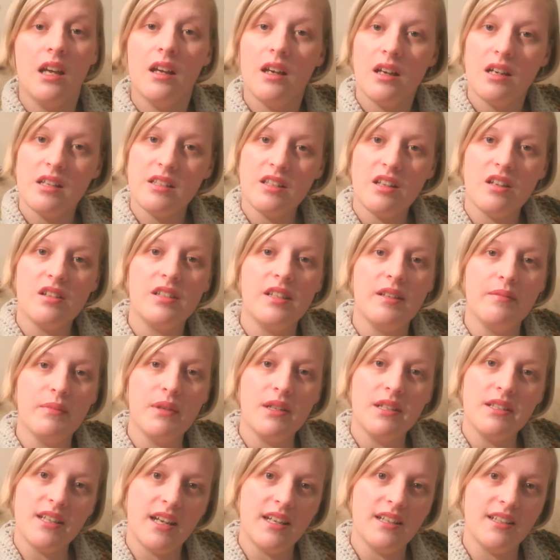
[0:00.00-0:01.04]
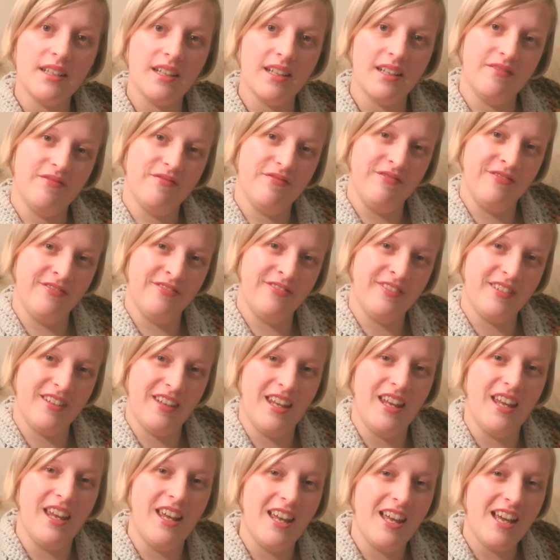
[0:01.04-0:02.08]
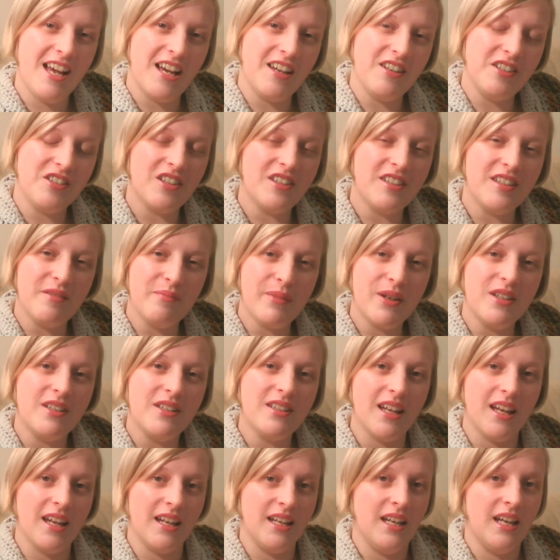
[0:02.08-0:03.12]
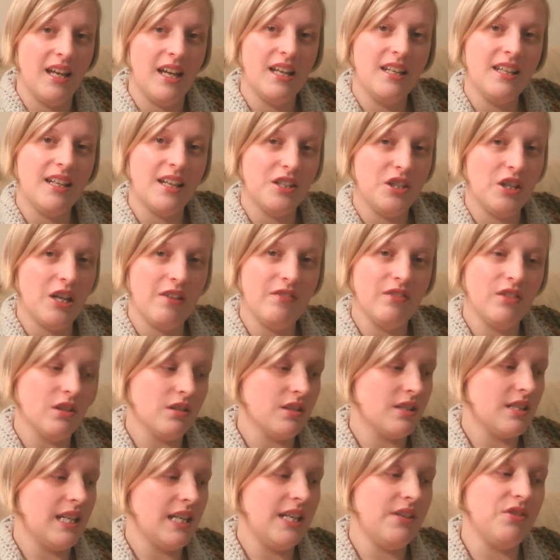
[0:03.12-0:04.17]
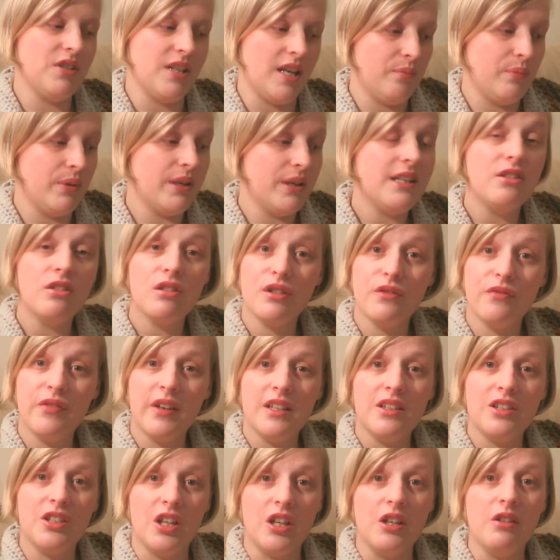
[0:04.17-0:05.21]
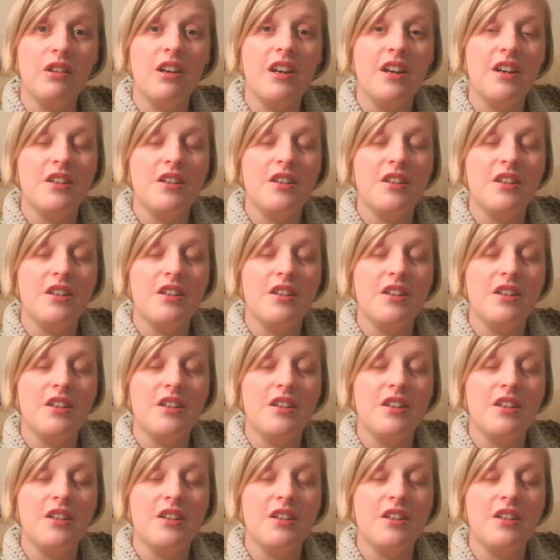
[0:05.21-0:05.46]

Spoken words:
I started it Monday, dear. I started it Monday, and yes, you haven't got sleeves yet, but it does fit you,